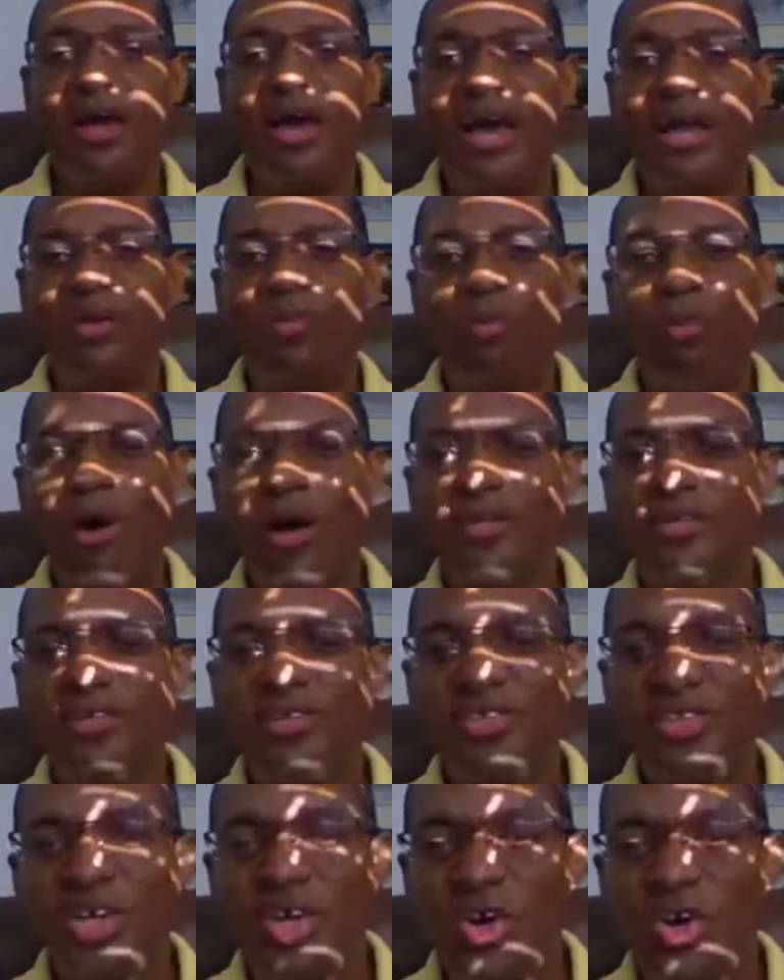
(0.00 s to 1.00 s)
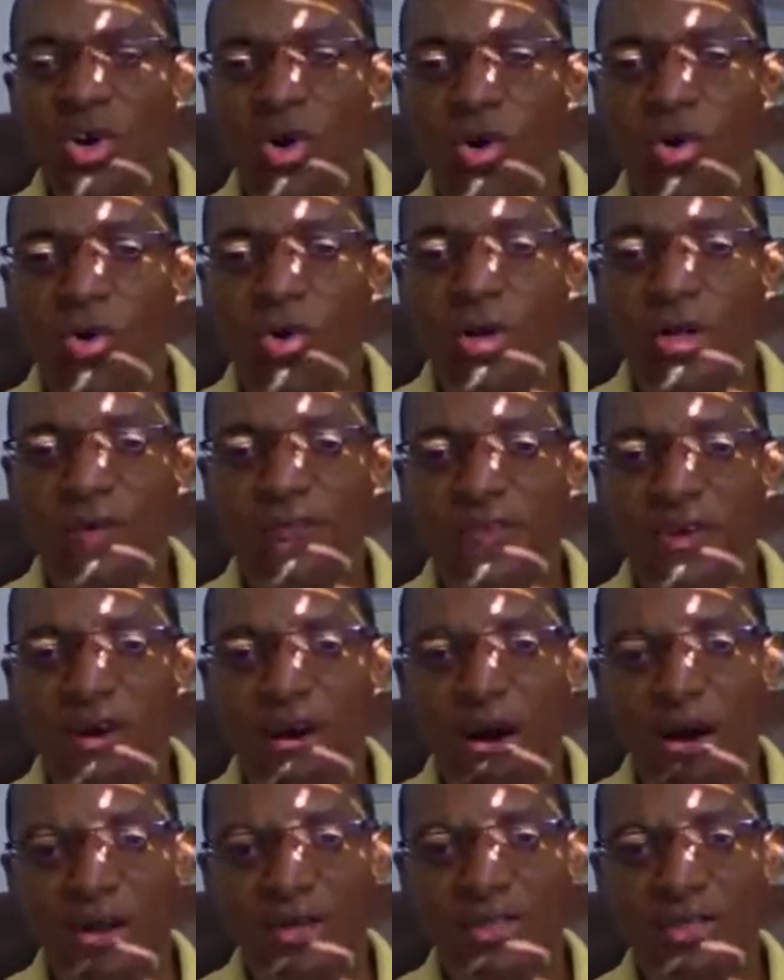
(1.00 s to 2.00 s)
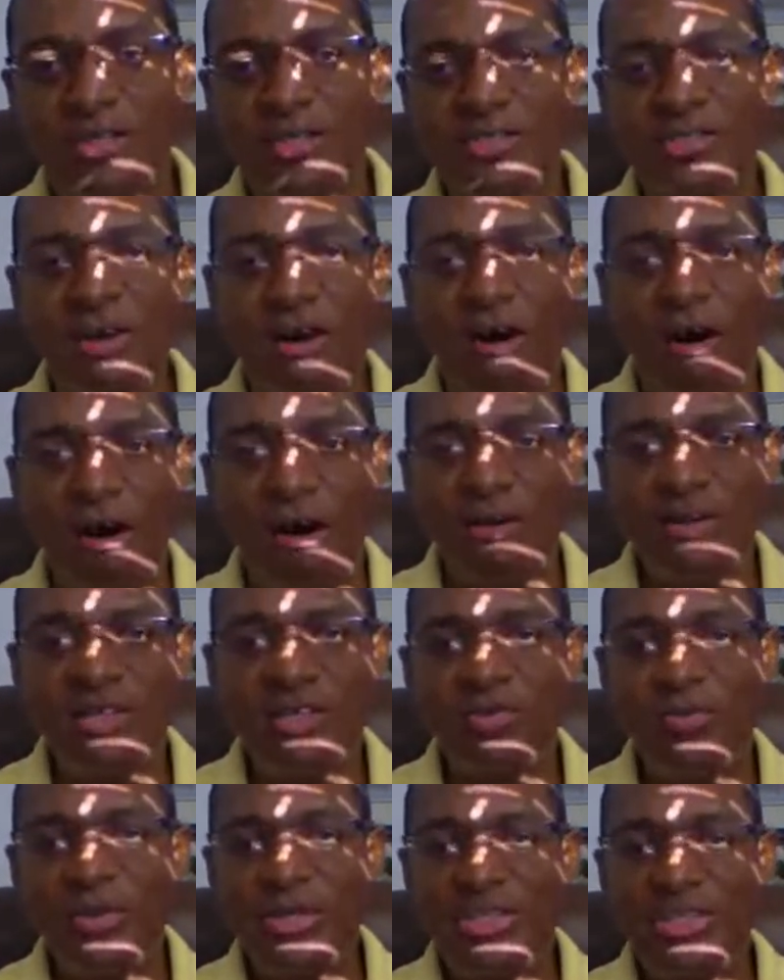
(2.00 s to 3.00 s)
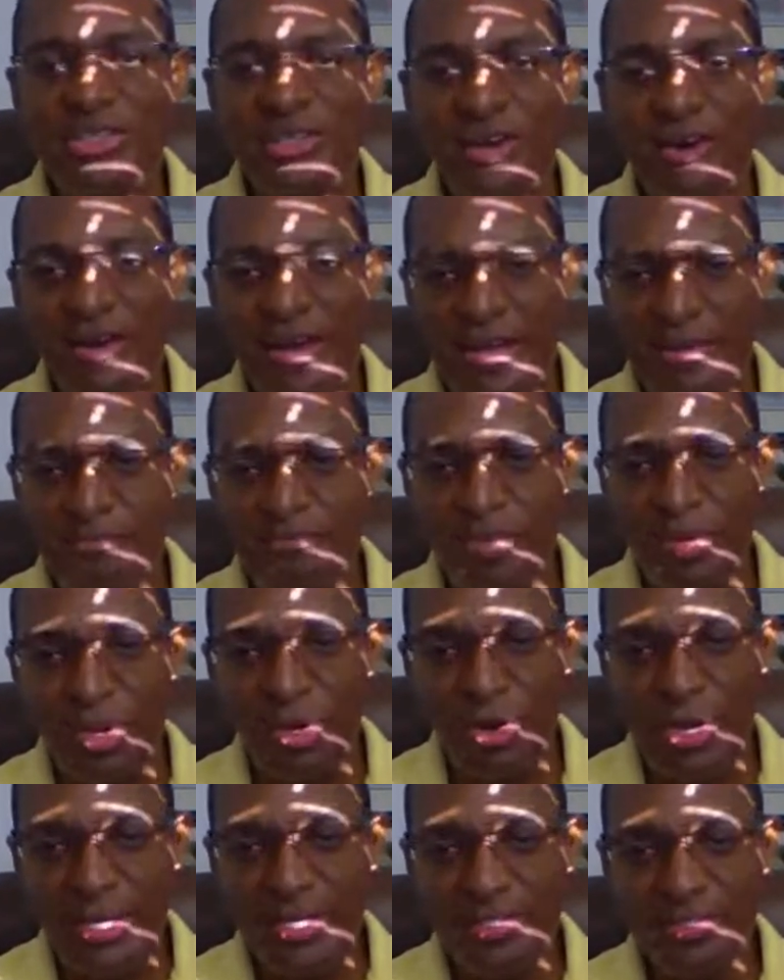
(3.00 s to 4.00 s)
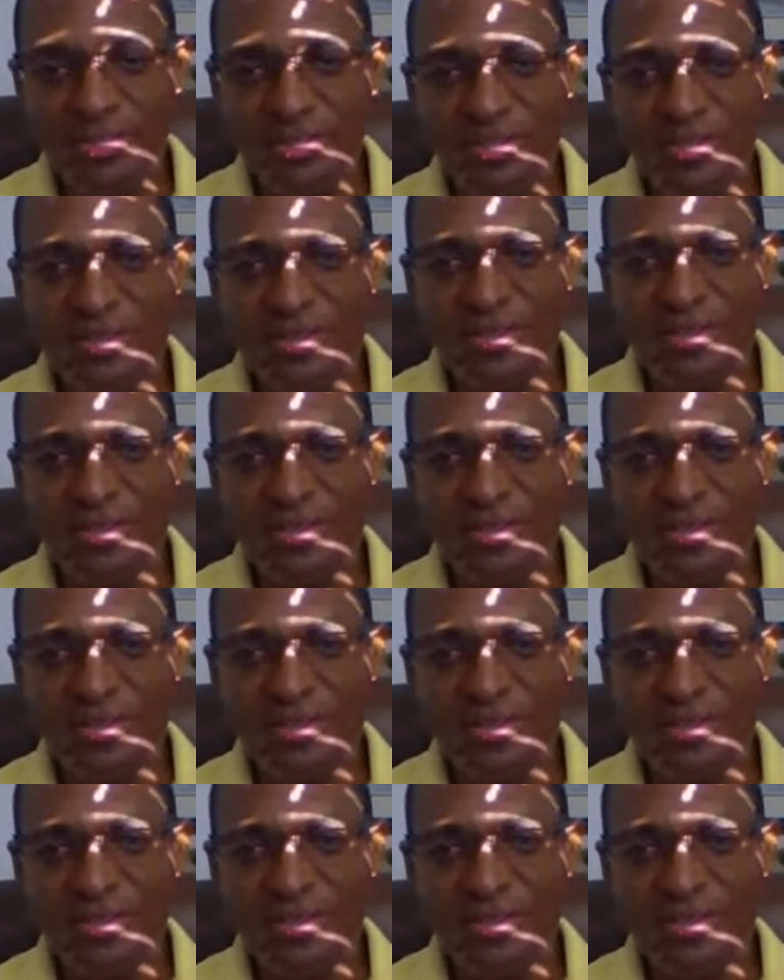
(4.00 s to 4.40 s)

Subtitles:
And what is the code of conduct under which they are employed,